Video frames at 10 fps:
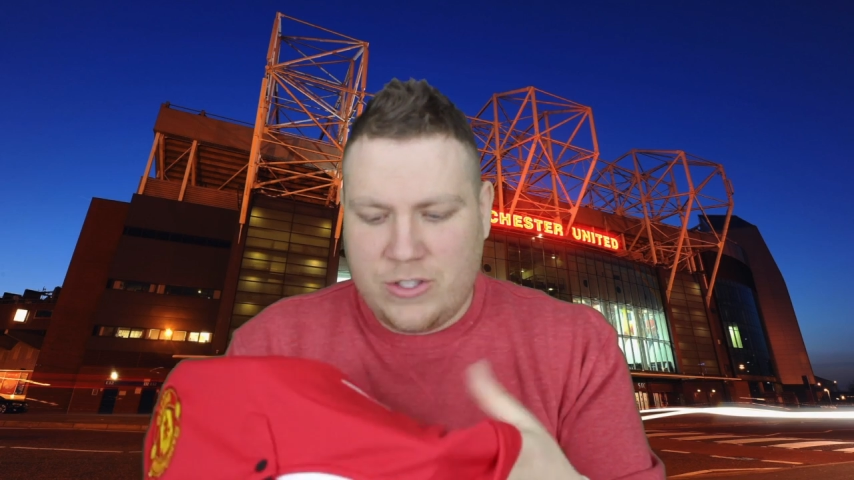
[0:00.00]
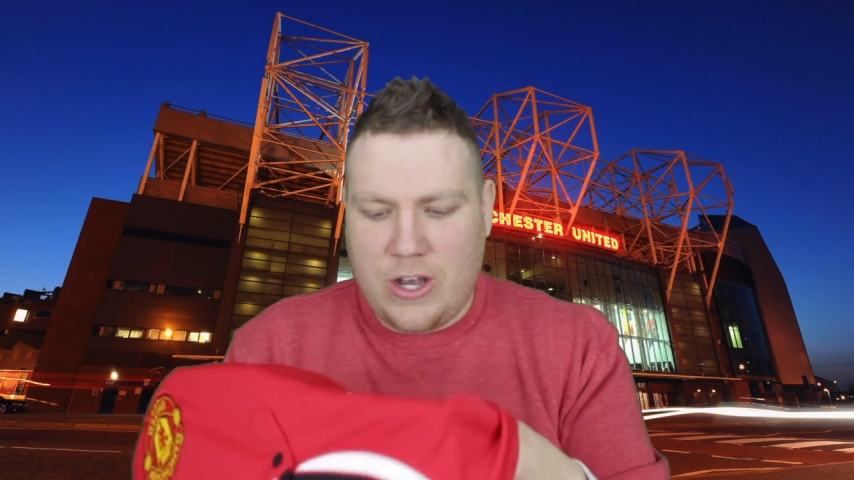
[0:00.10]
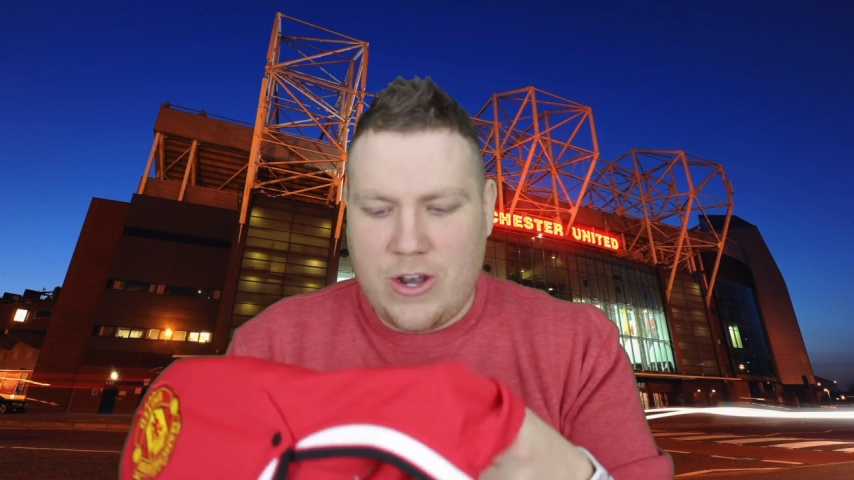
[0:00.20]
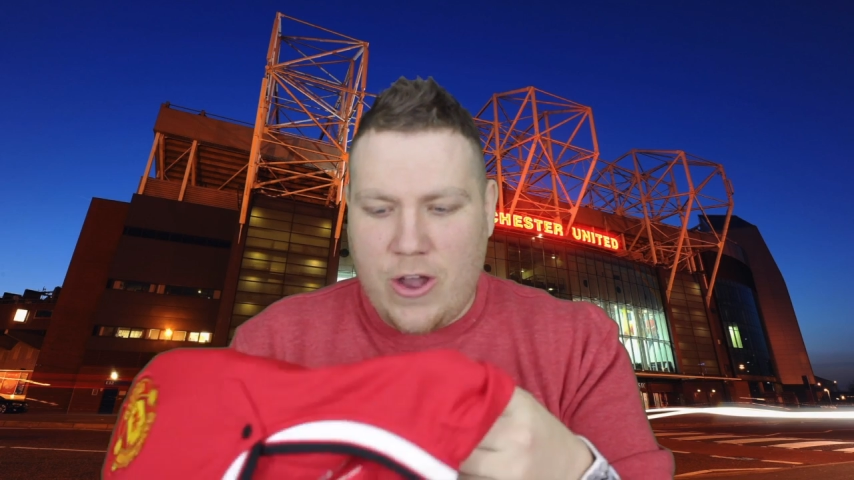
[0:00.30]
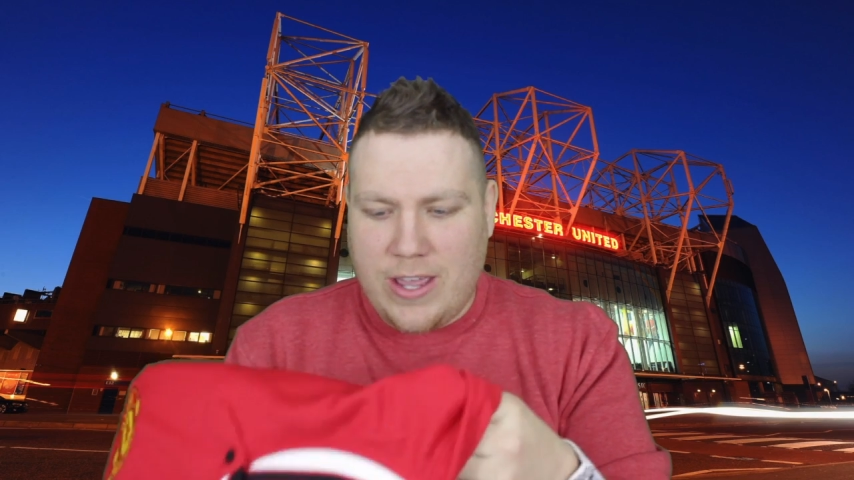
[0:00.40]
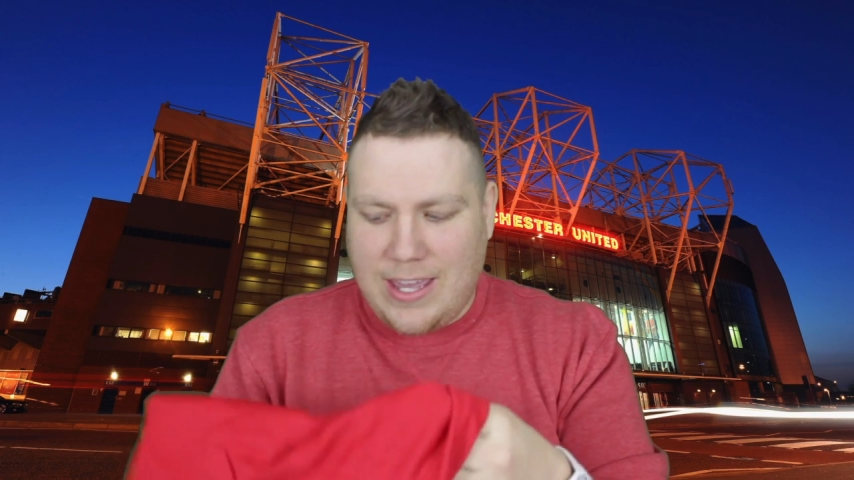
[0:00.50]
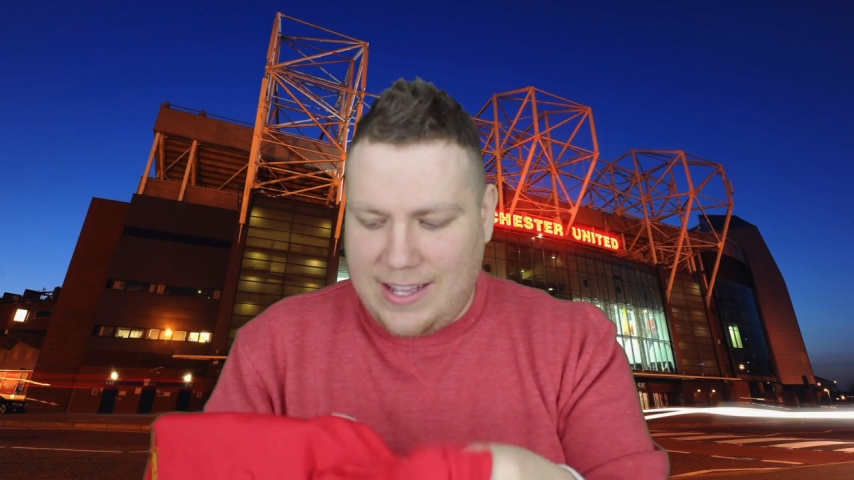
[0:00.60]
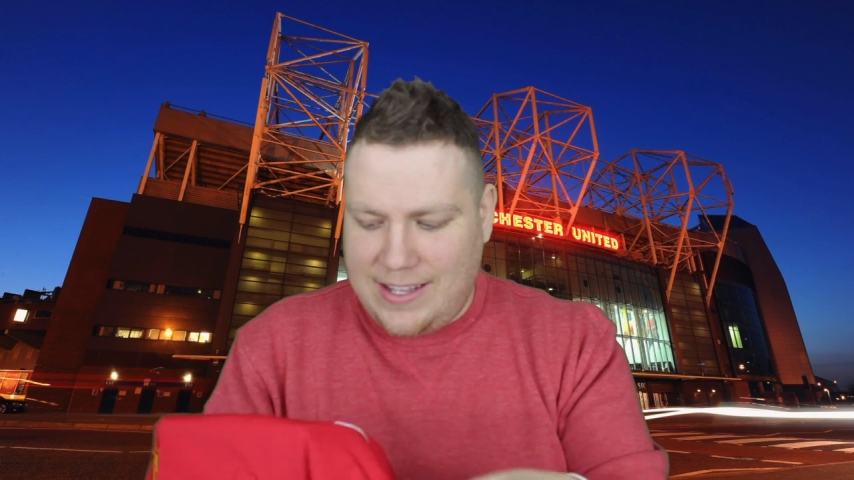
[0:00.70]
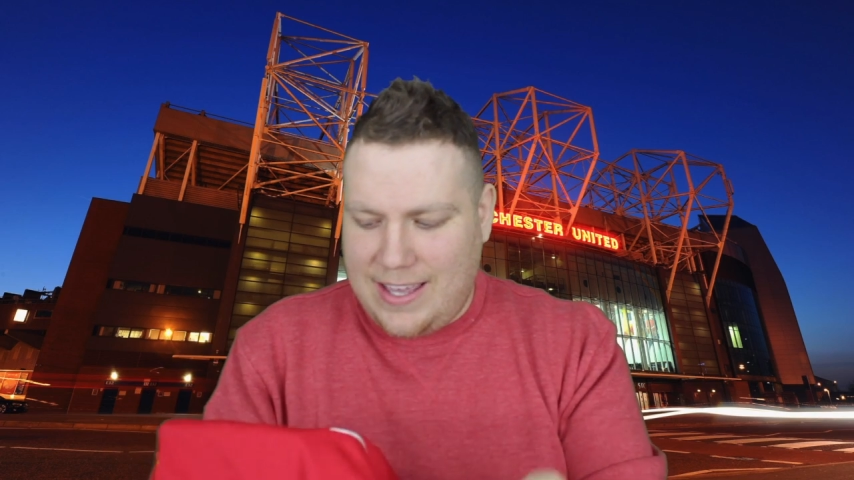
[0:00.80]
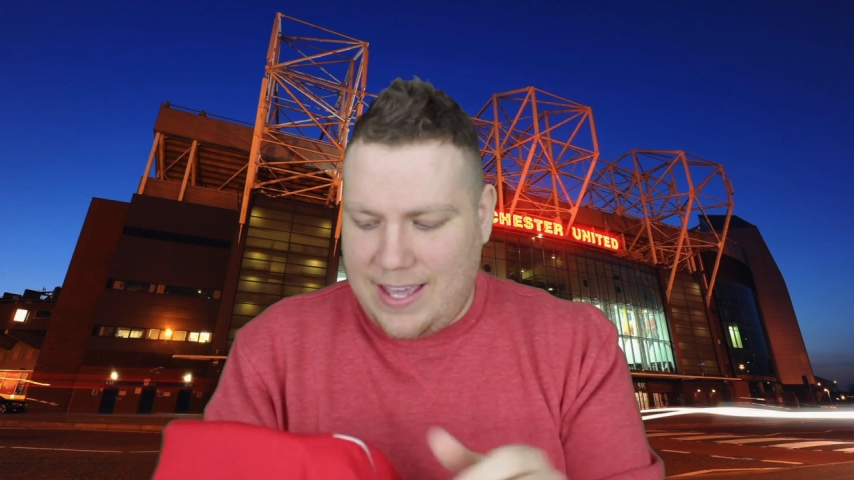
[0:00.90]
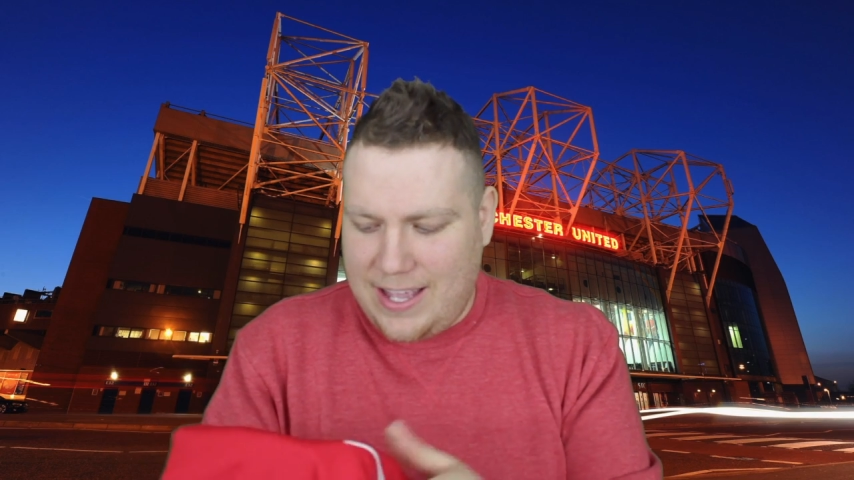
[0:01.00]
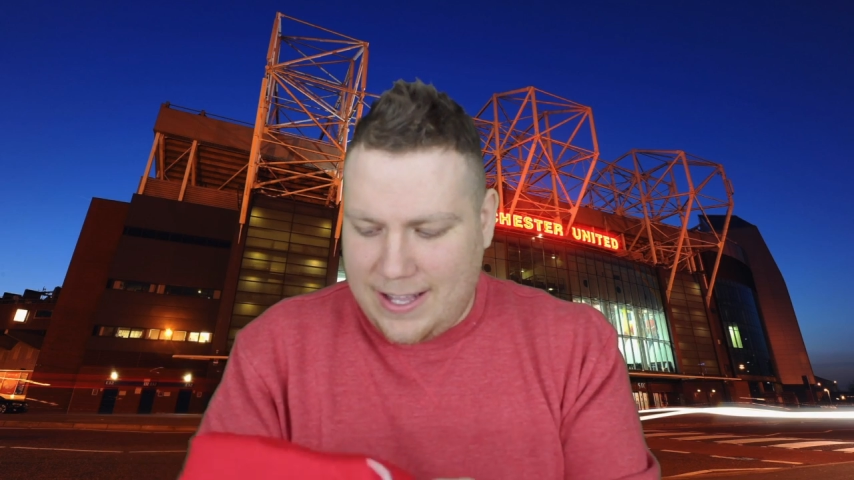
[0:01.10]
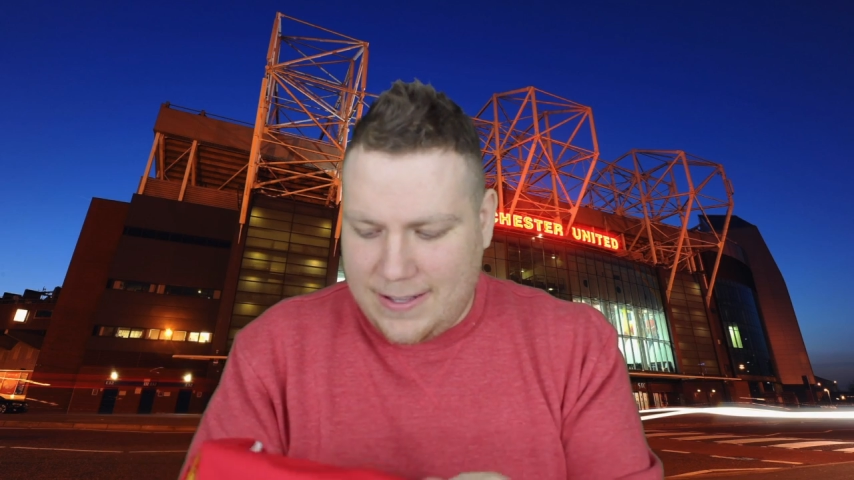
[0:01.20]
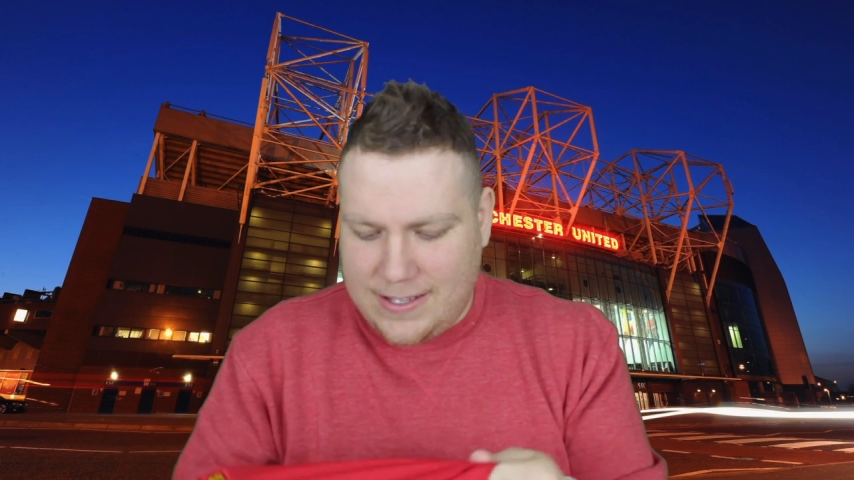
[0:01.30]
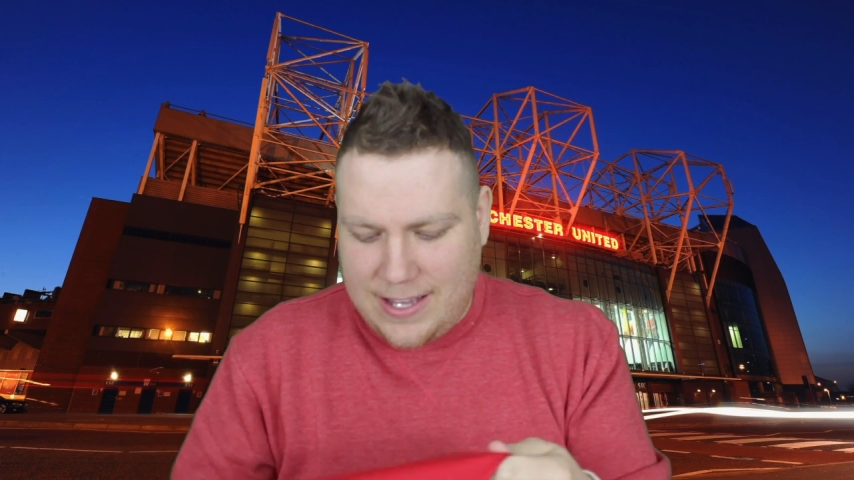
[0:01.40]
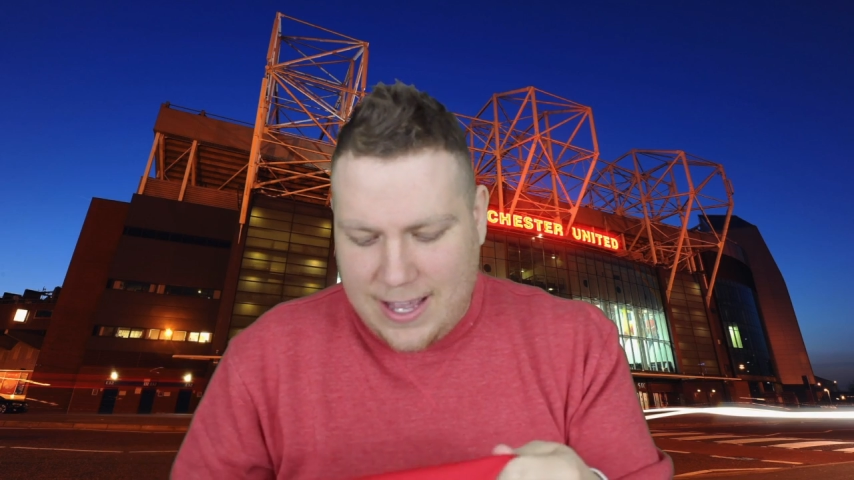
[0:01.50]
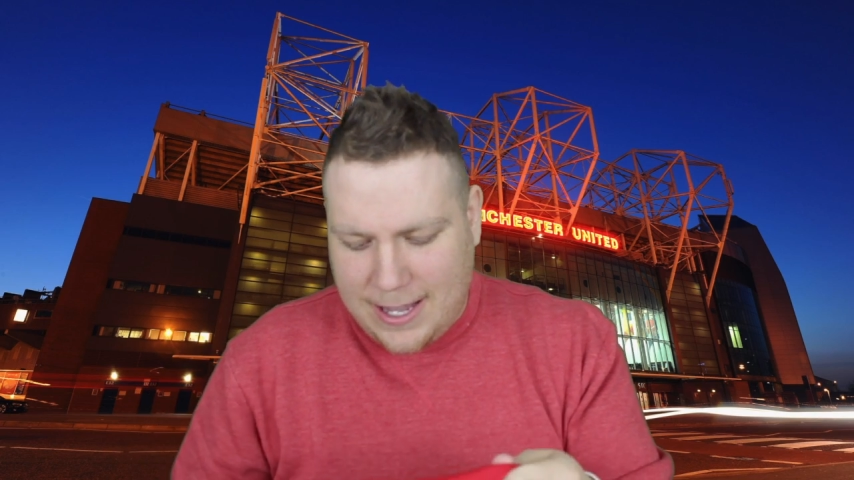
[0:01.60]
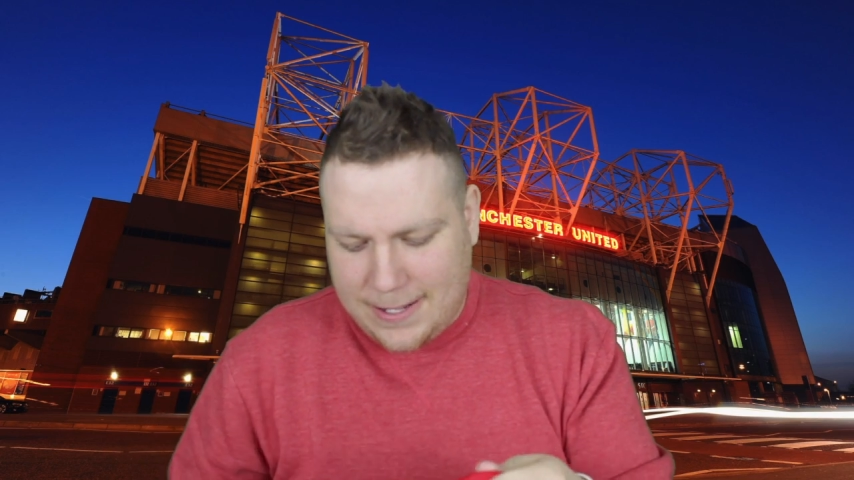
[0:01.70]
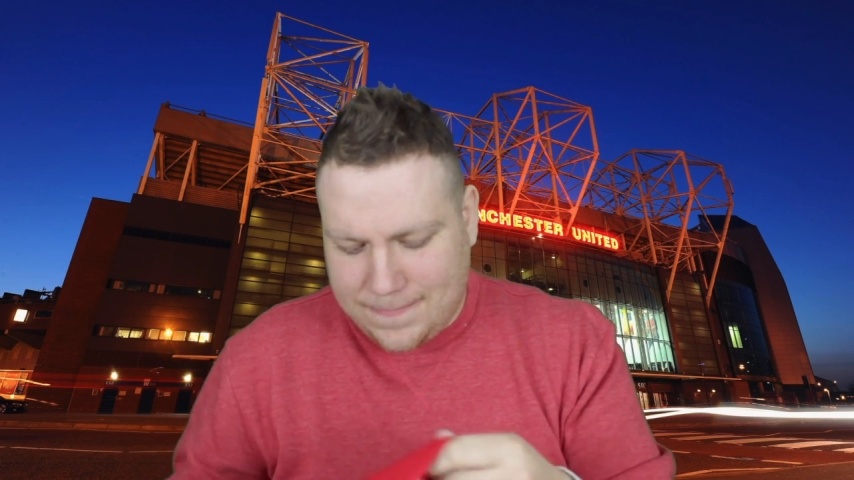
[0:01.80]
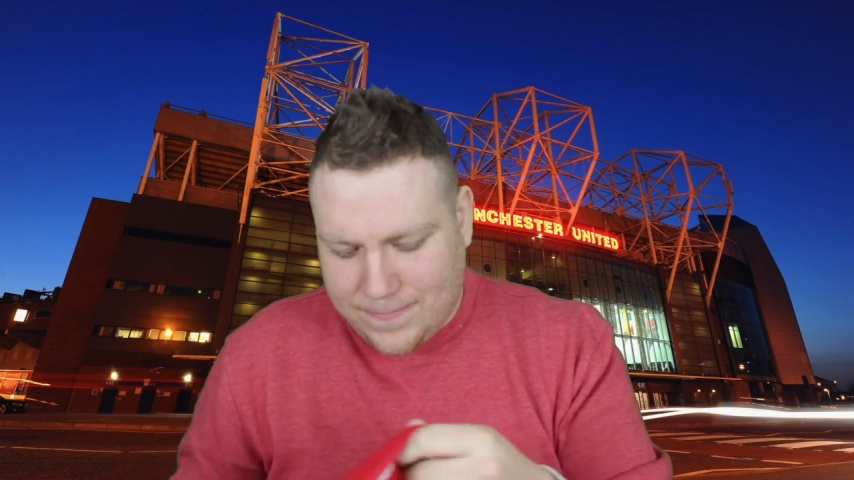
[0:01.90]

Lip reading: The Nike tick.